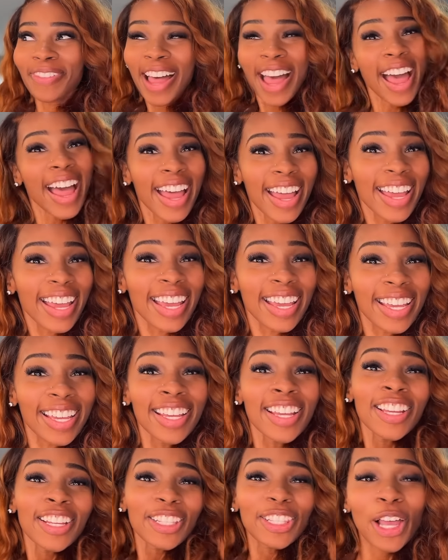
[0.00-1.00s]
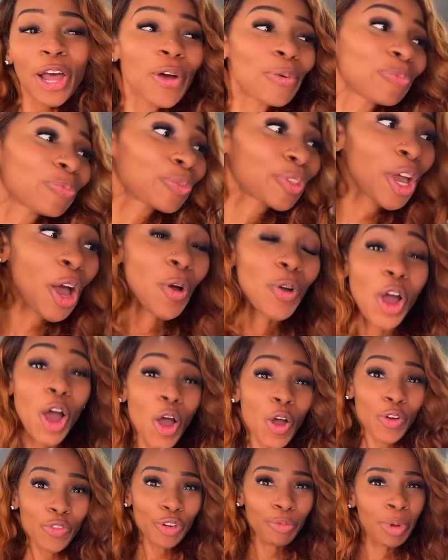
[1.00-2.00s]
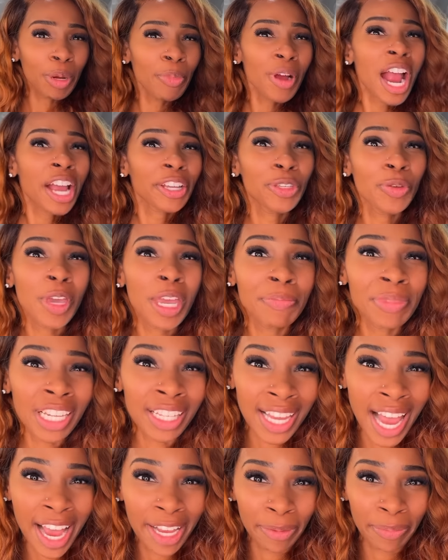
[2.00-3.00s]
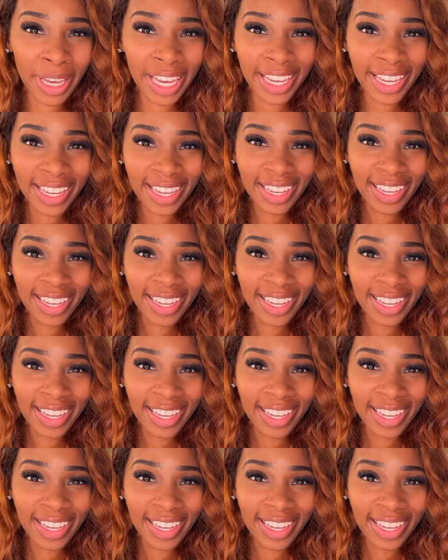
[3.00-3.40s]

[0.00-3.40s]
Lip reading: Hey, so Coco, remember how you hypnotized me?